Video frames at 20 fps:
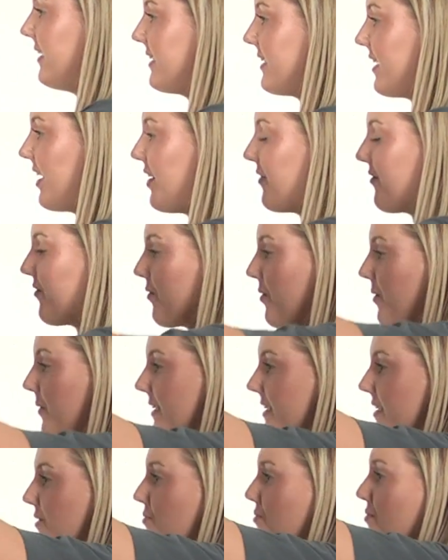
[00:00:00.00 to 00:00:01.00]
So overall,
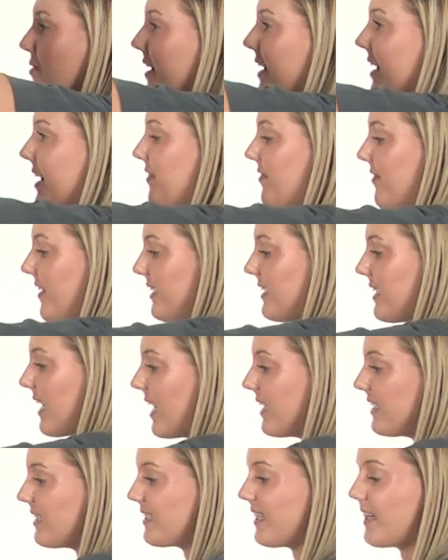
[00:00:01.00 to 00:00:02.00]
it's a really
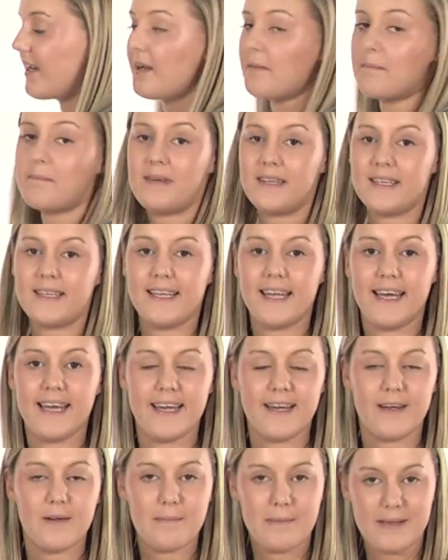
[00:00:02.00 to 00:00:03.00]
fantastic mid
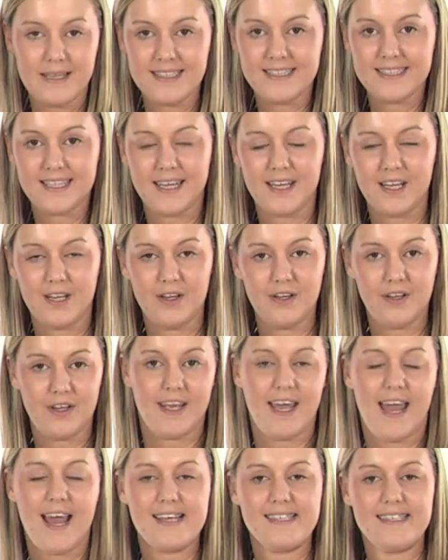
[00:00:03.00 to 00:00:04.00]
layer. Please take a look
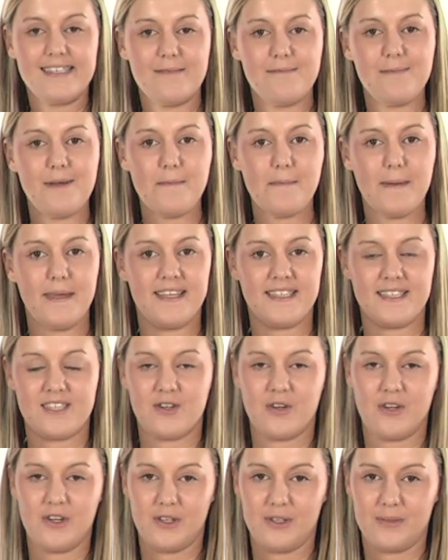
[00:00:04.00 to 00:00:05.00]
at
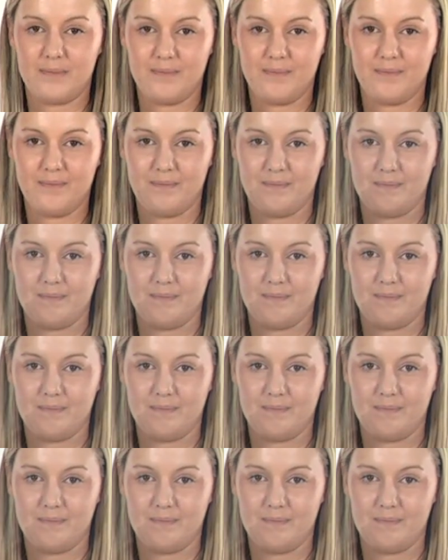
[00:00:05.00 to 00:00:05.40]
simplypiste.com.